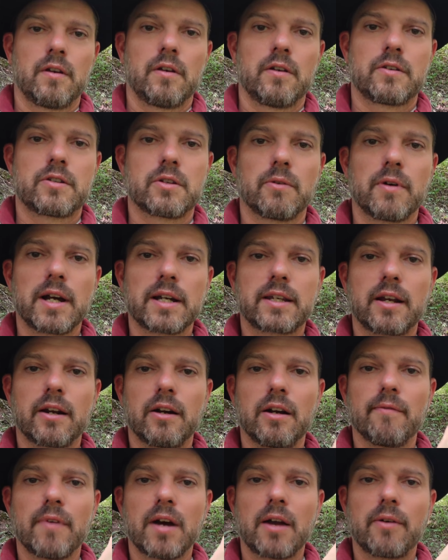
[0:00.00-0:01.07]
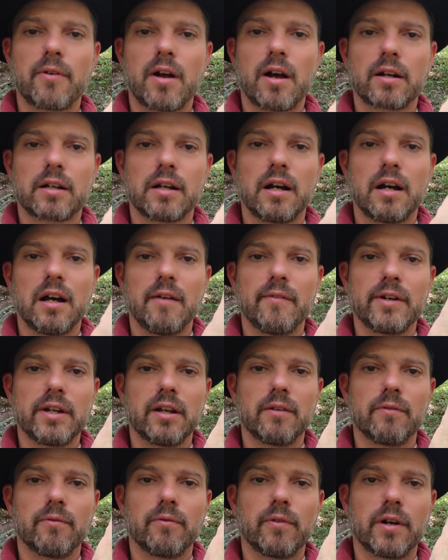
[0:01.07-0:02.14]
So I carry my rock hominy
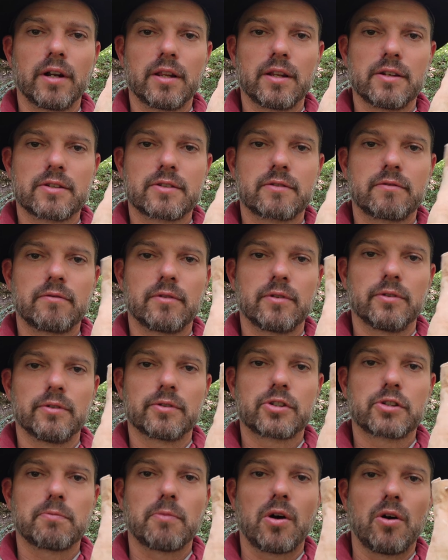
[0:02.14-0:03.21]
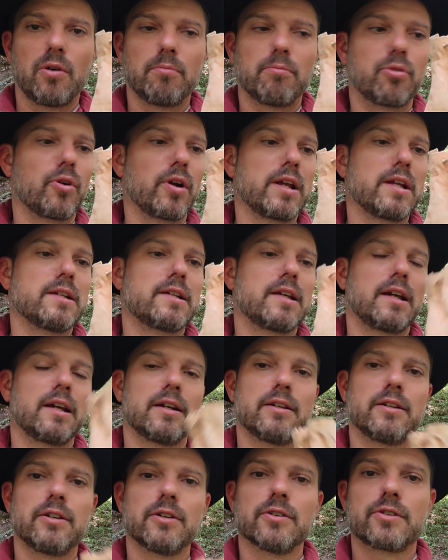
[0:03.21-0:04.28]
in one of these little small brain
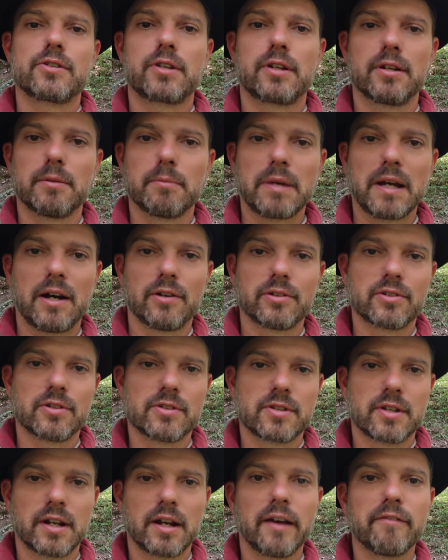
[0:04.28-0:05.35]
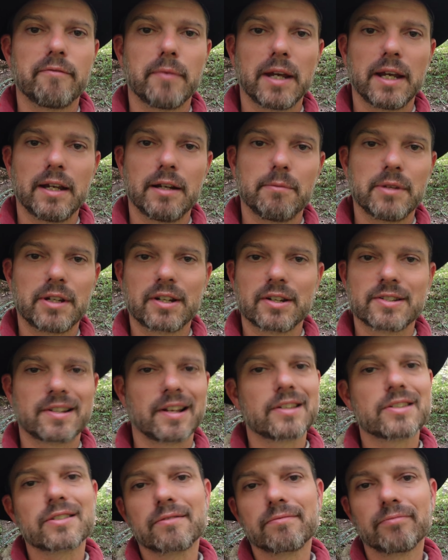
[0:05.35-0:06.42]
tan deerskin pouches that I've made because
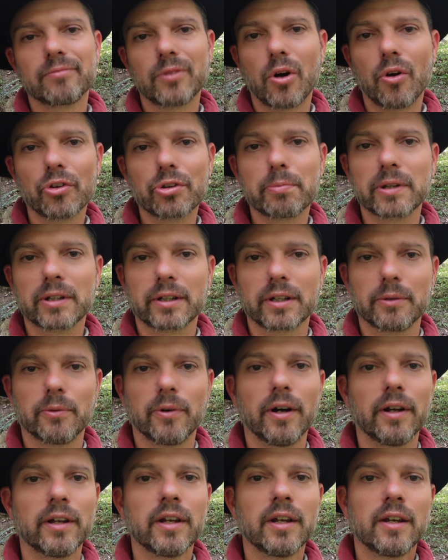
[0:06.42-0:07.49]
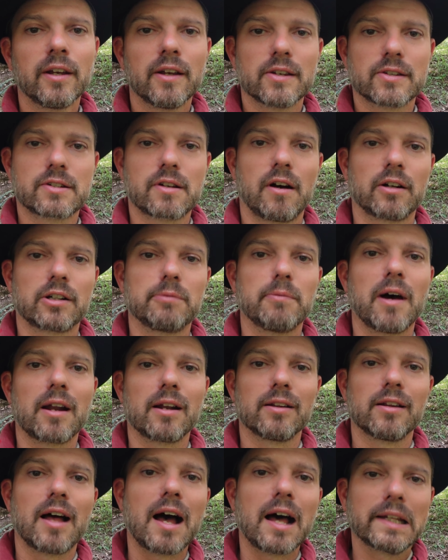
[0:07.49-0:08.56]
that's ultimately what is talked about a
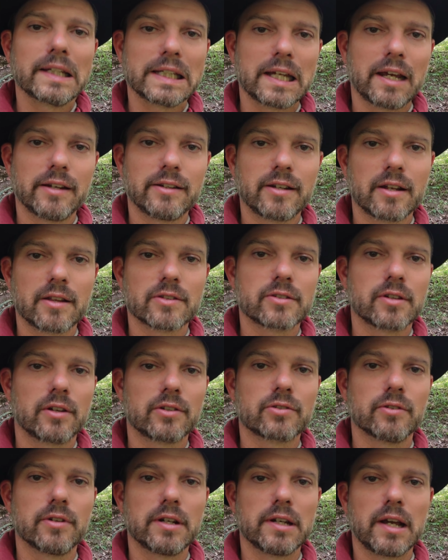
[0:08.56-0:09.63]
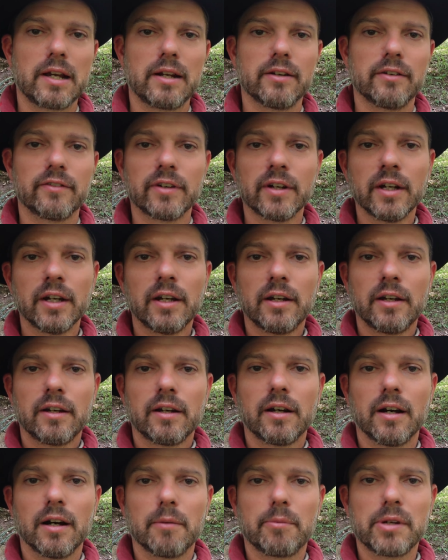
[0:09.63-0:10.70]
lot in the 18th century native
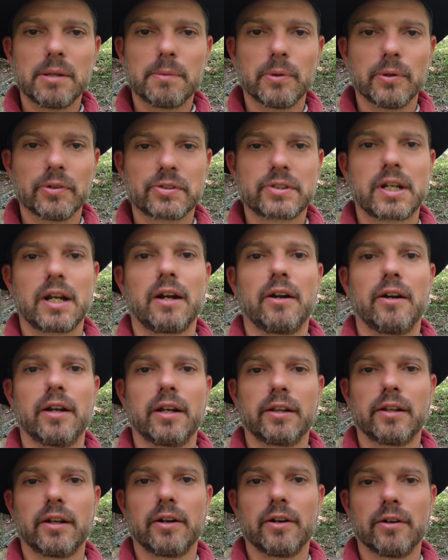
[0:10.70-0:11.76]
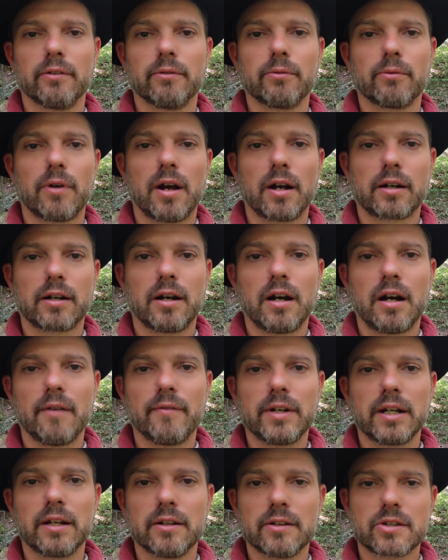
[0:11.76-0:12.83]
uh, peoples carrying their rock
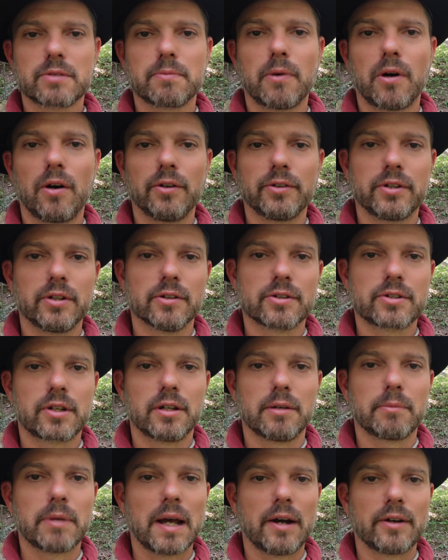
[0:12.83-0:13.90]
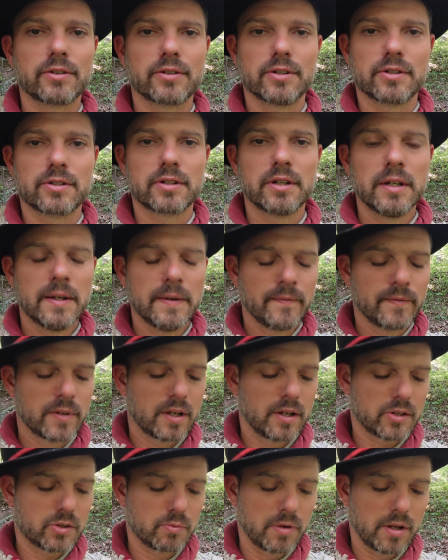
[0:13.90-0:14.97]
hominy in small deerskin pouches
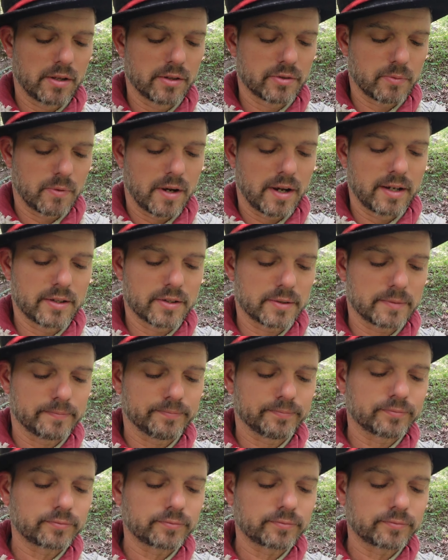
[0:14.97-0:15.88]
as well as whites.